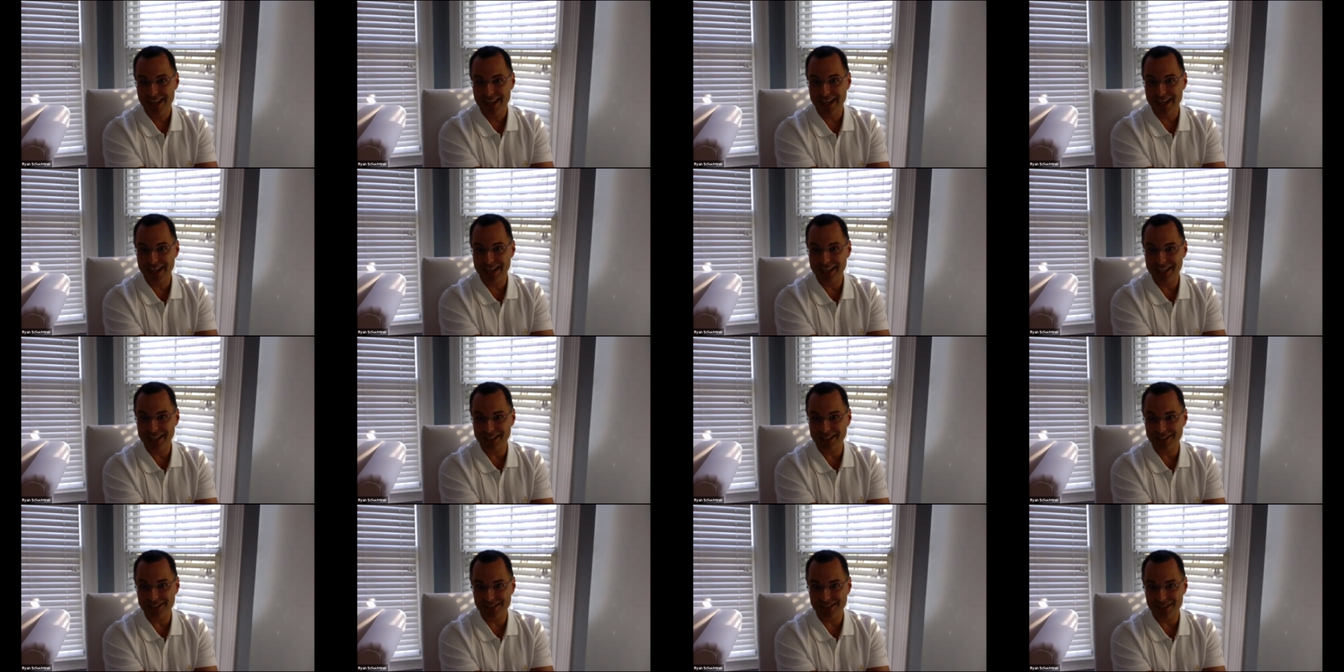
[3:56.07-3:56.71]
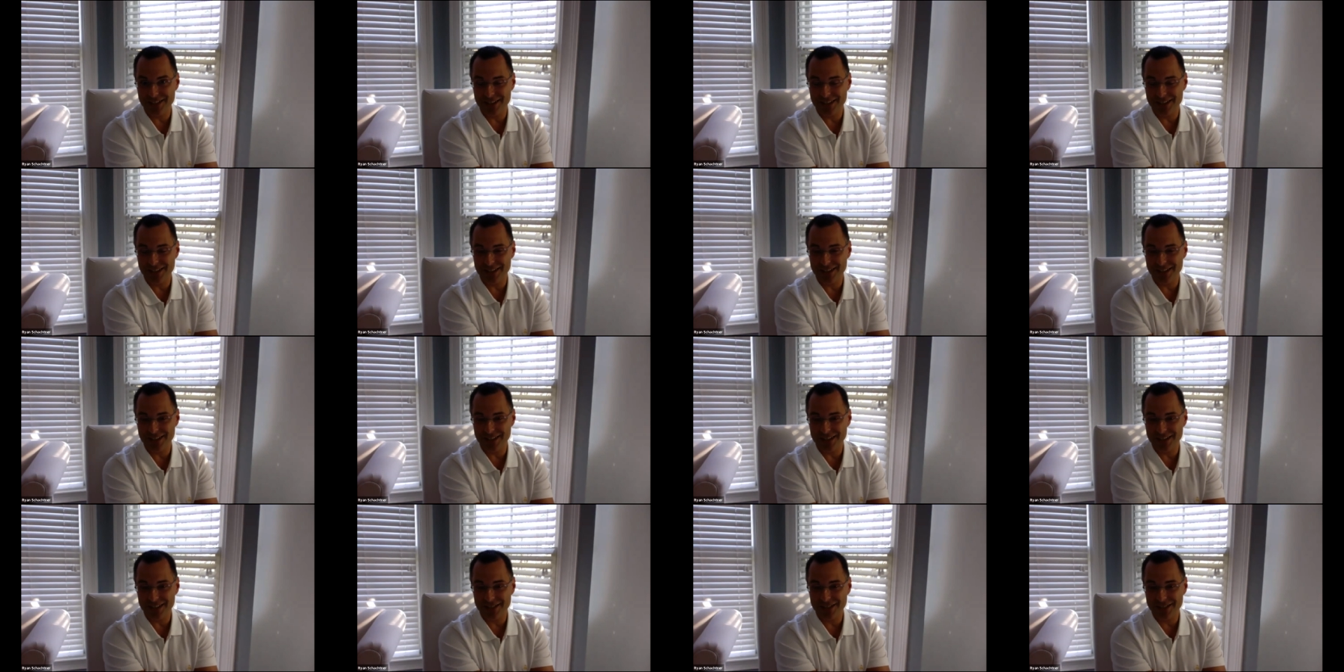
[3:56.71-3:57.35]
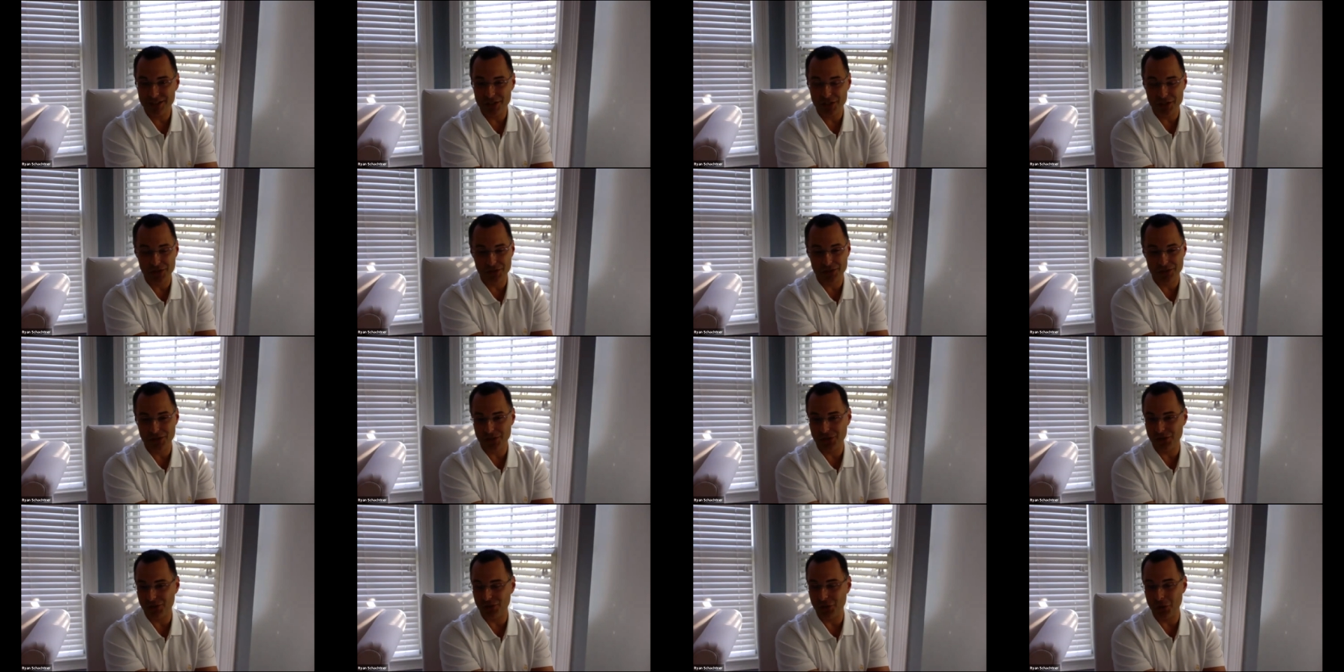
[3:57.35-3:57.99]
and just
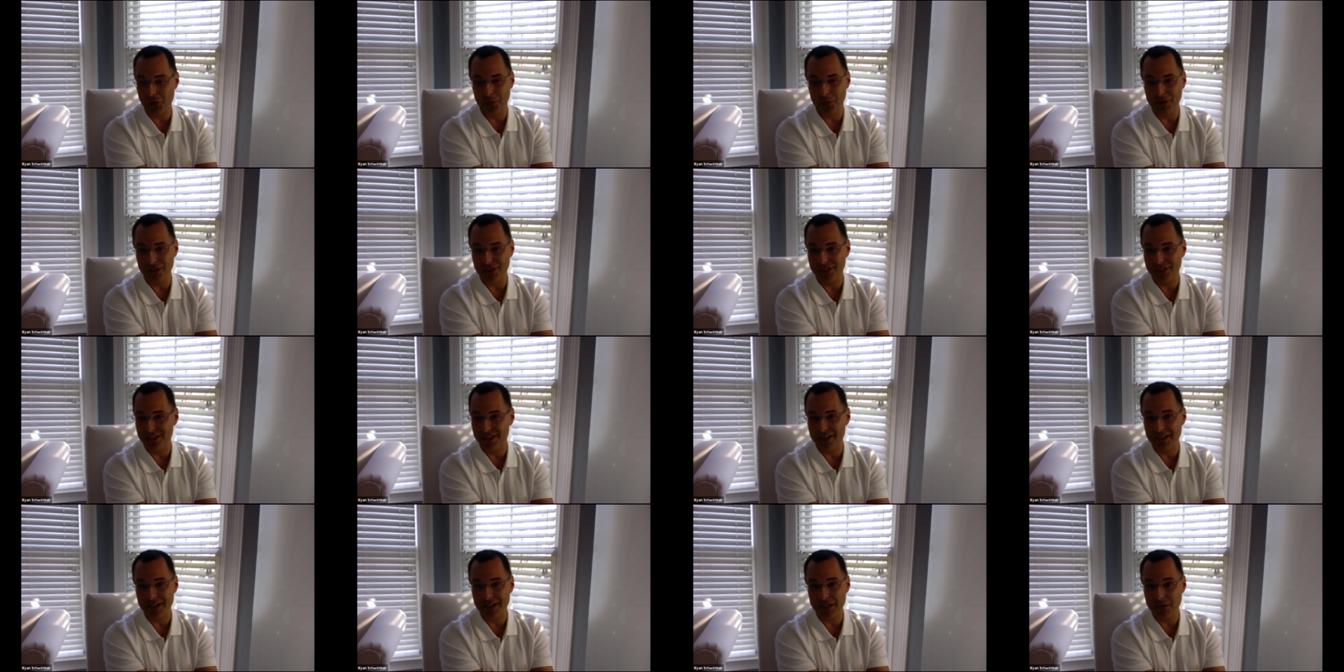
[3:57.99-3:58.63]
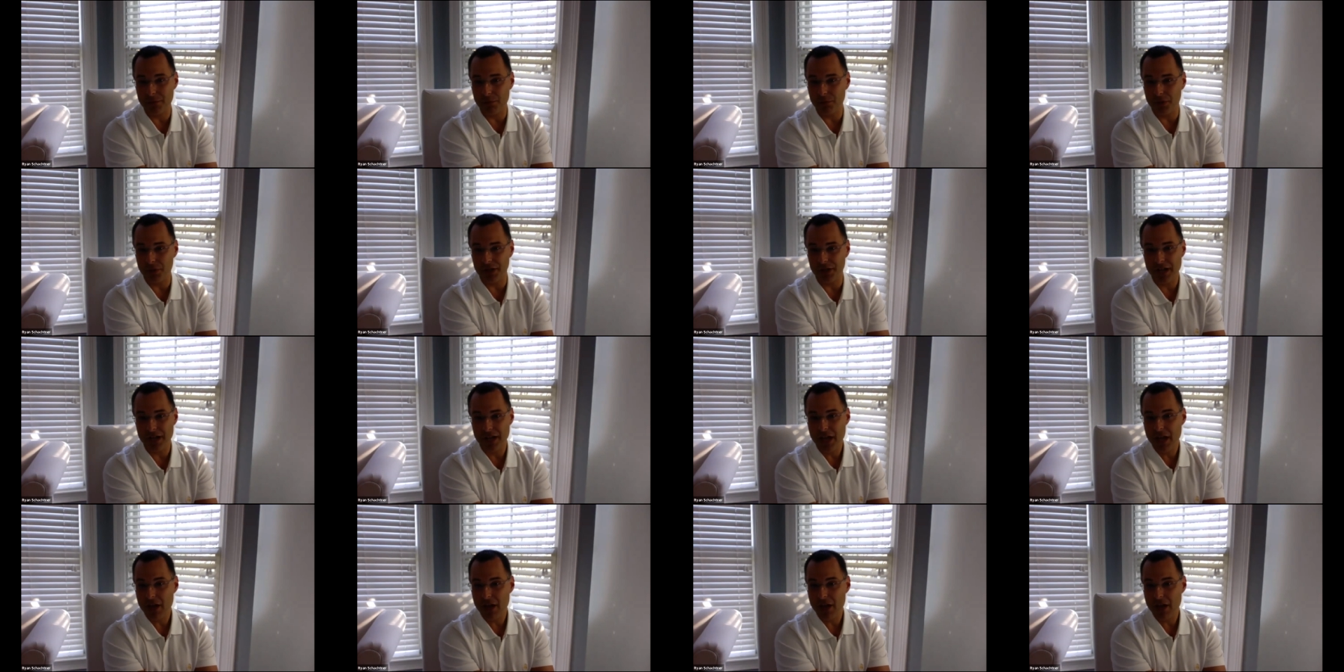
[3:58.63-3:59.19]
super excited. But